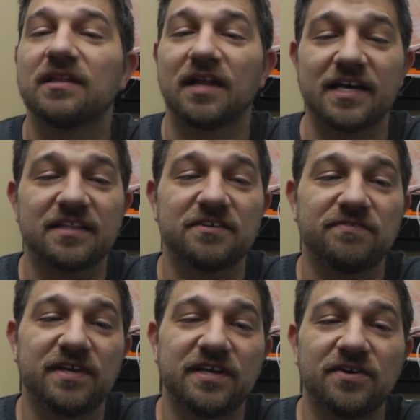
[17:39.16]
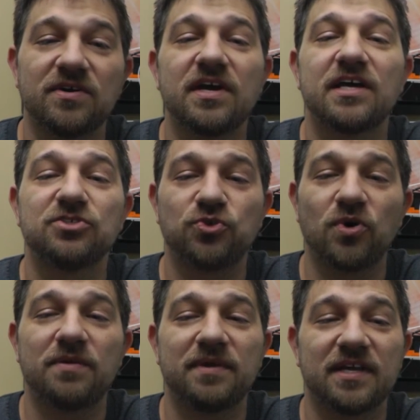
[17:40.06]
like this video, and
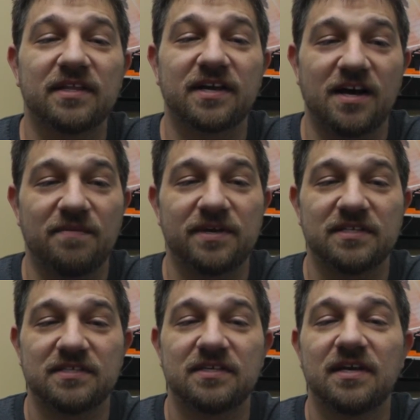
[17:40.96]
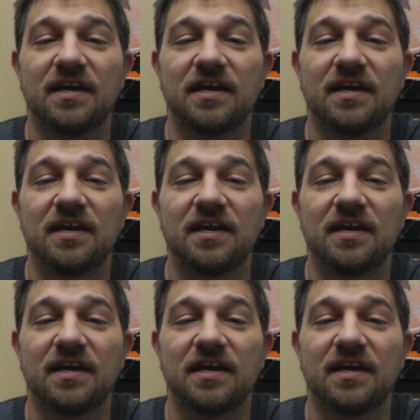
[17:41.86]
join me in the comments